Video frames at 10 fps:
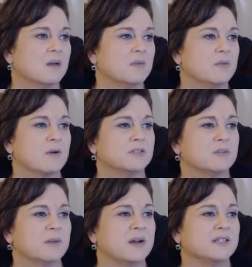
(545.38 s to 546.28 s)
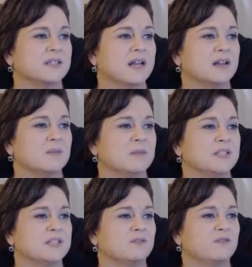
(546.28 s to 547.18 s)
The most abundant
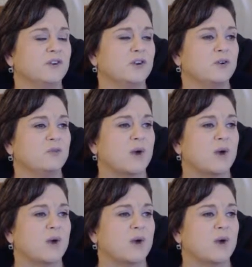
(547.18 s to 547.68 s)
elements in food.